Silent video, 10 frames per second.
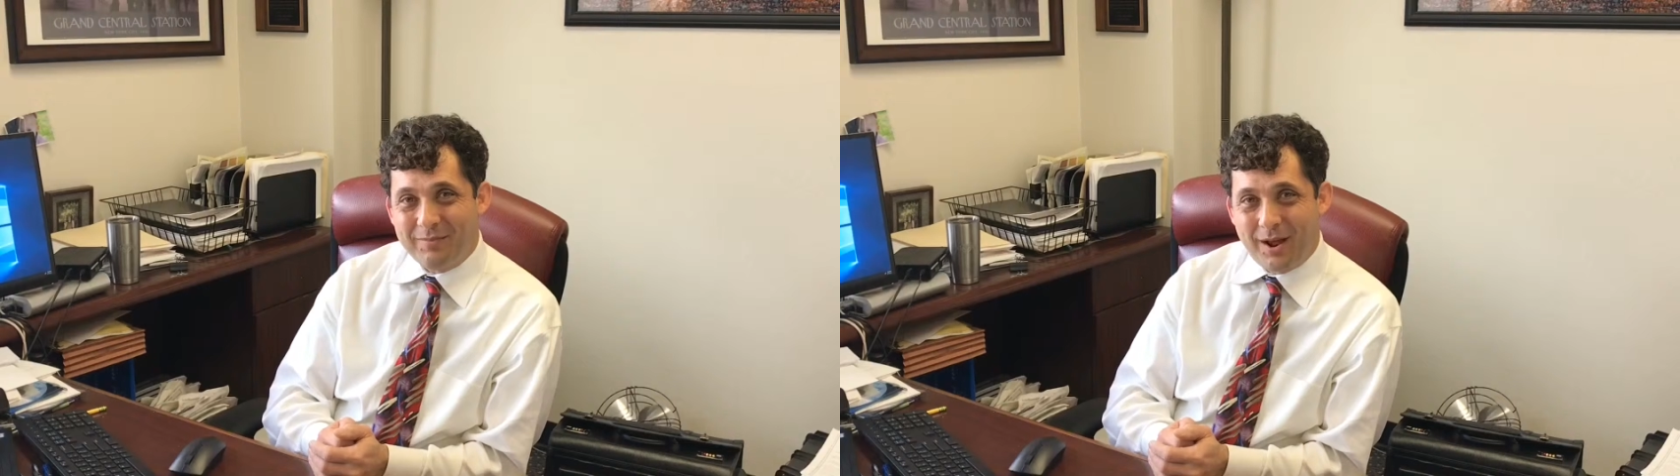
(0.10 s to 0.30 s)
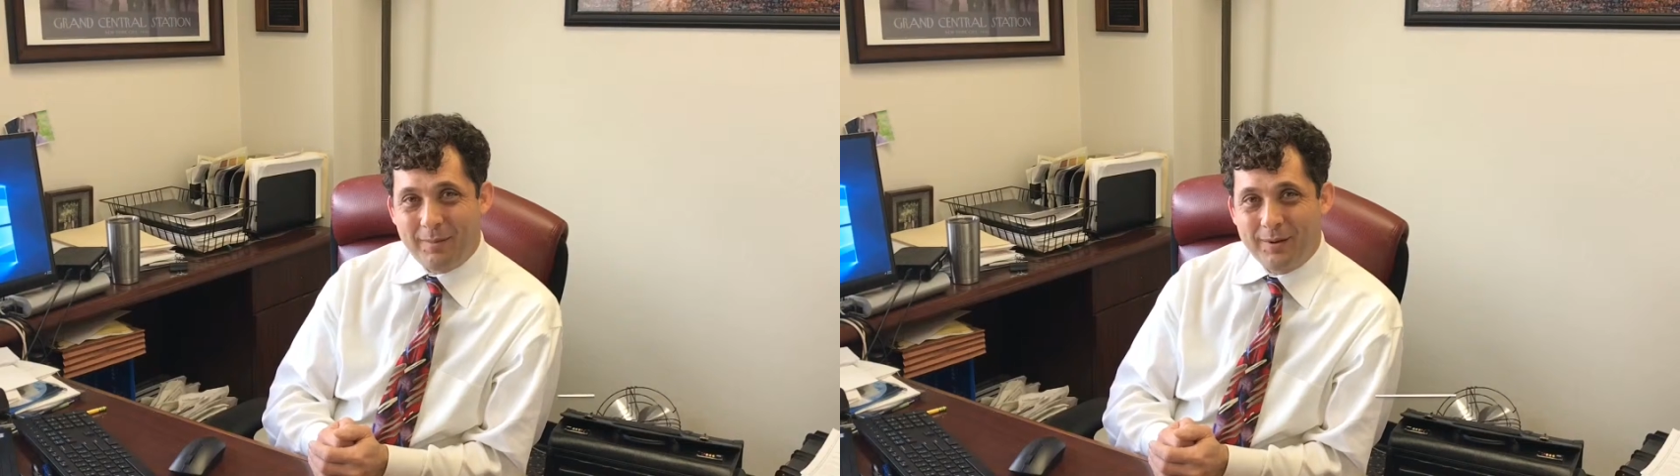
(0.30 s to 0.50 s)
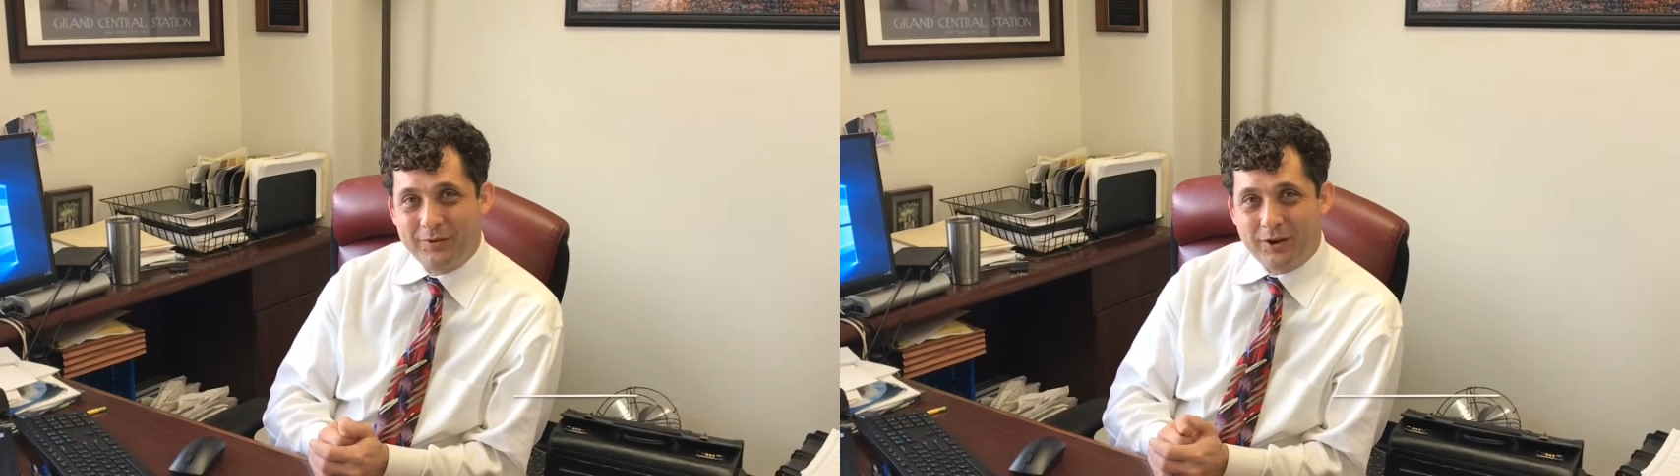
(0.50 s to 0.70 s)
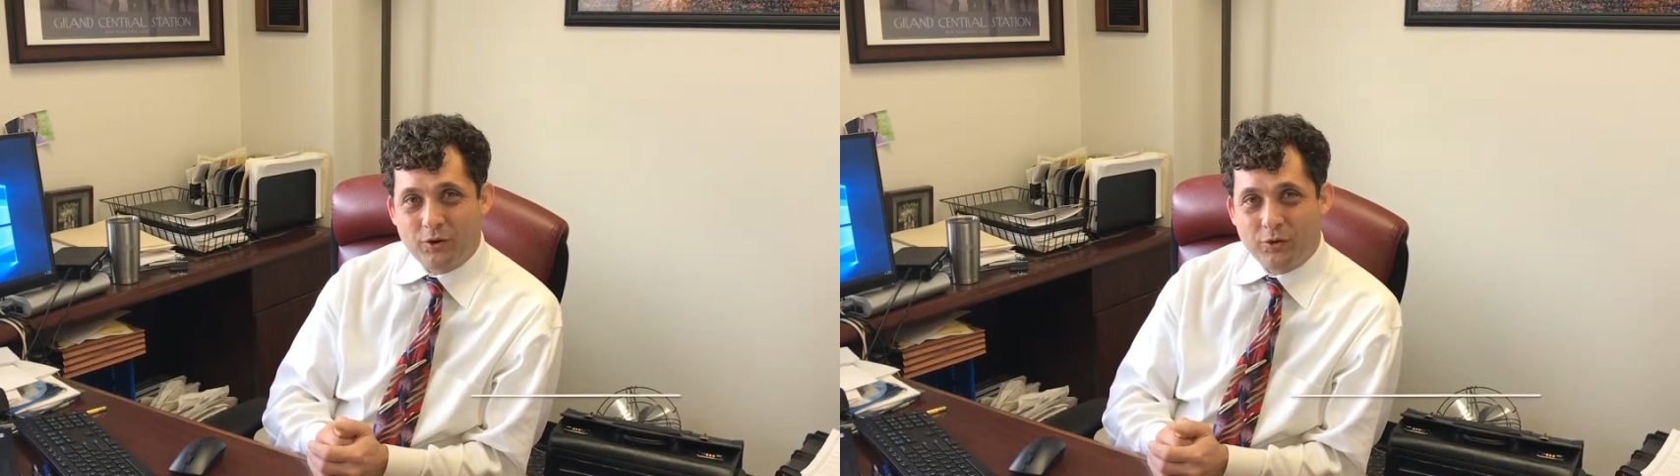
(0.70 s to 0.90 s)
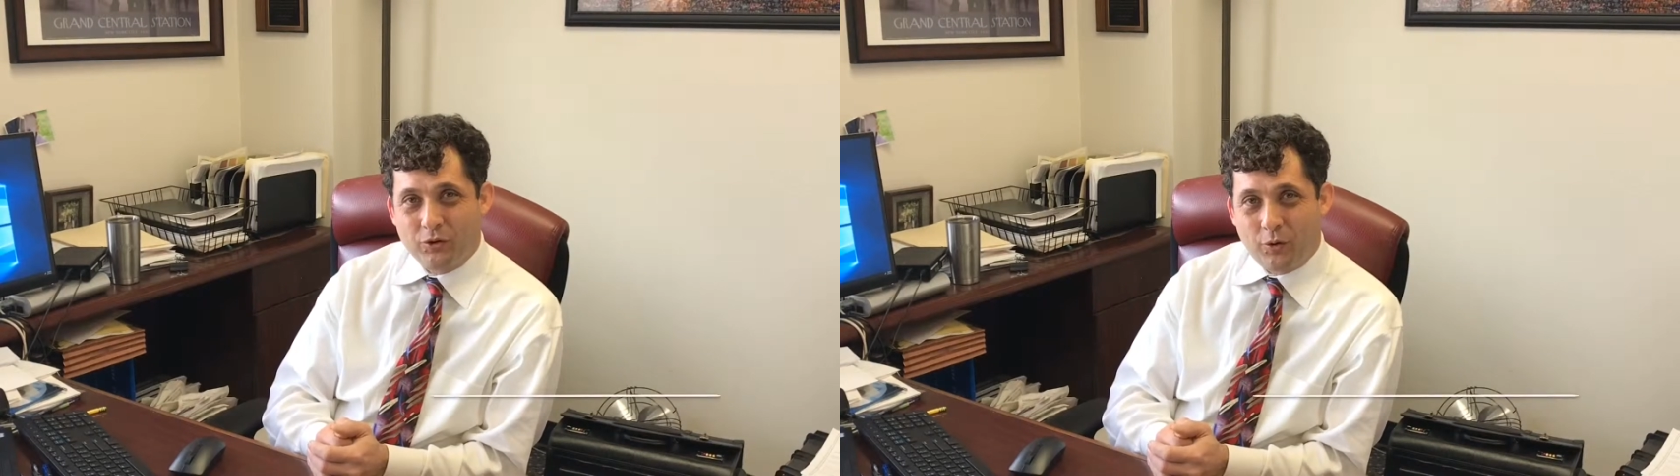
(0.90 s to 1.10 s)
Hi, my name is uh,
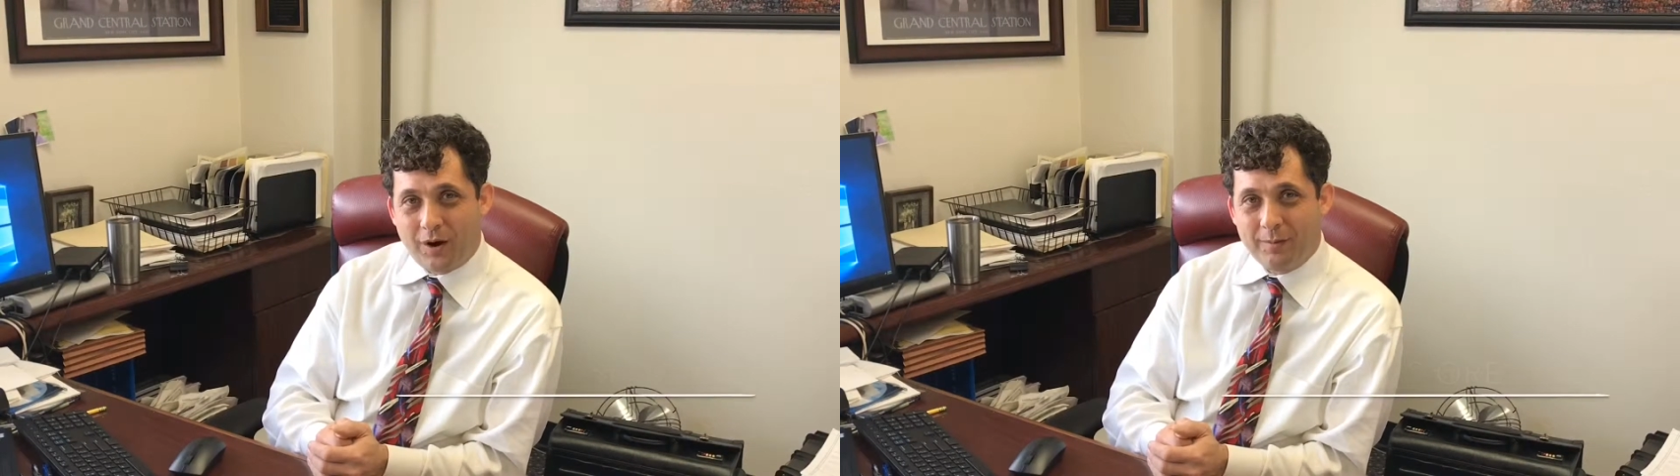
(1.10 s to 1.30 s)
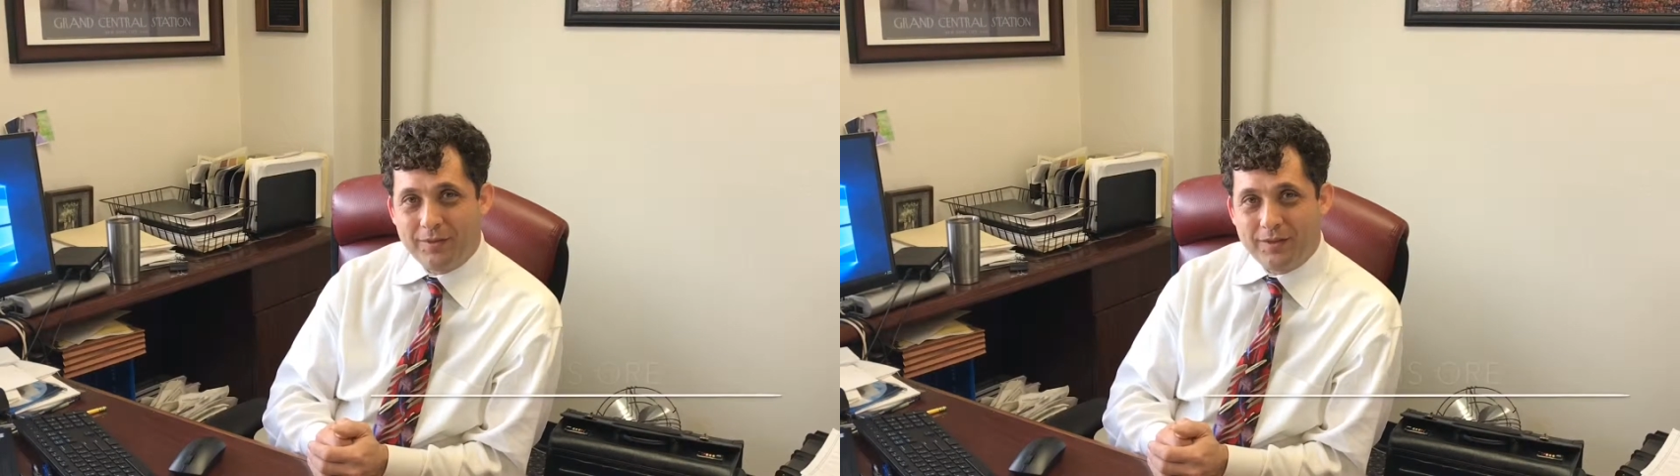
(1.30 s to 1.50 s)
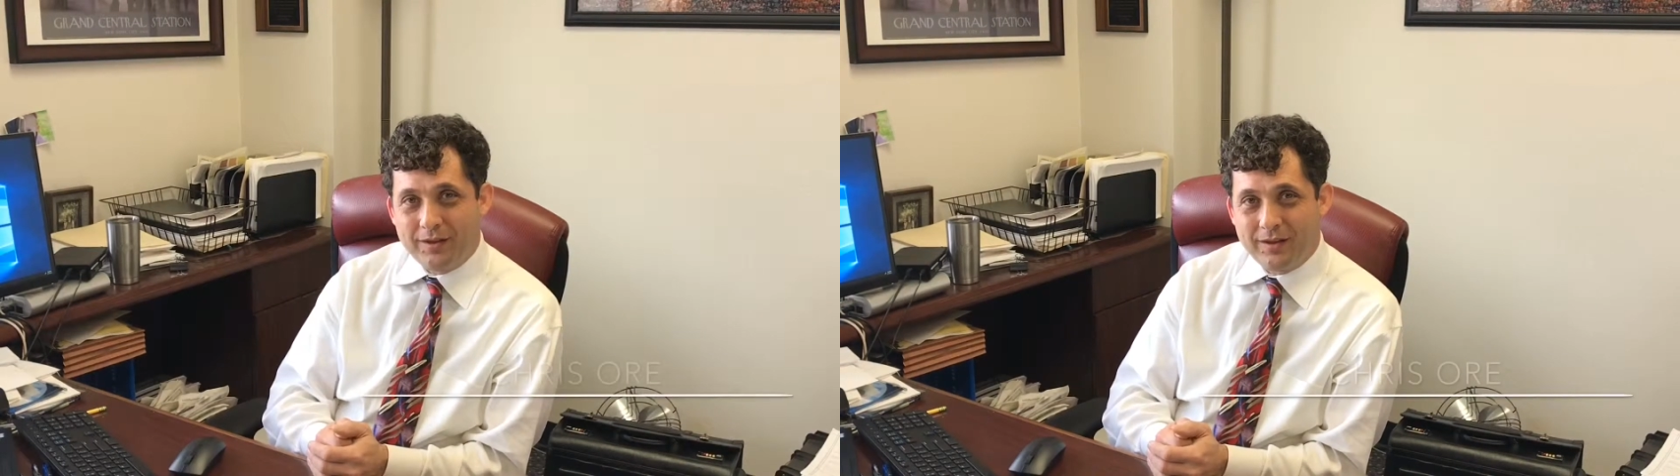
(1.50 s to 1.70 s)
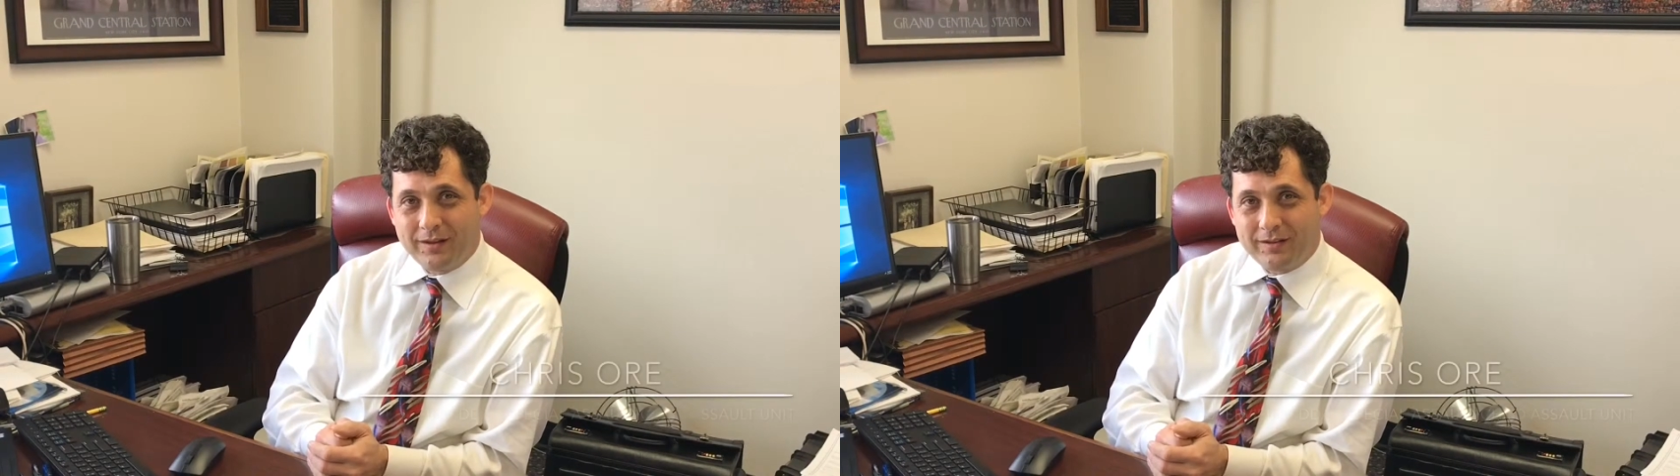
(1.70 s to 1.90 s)
Chris Ore. I'm with the uh,